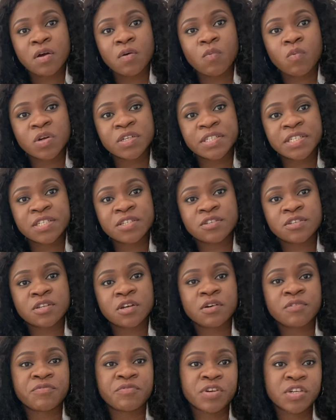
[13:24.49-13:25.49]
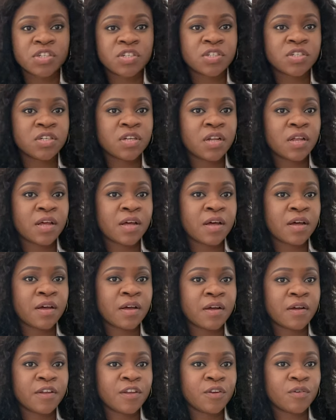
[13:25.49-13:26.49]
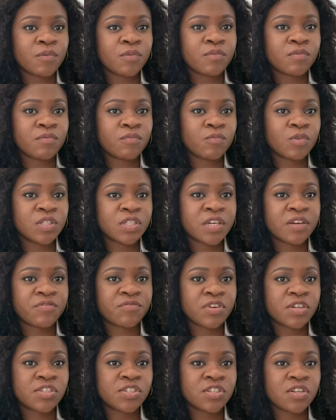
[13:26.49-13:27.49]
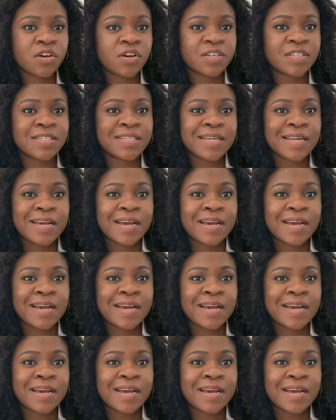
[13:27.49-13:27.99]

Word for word: wanting to start a fresh, uh, you know, wanting a fresh start,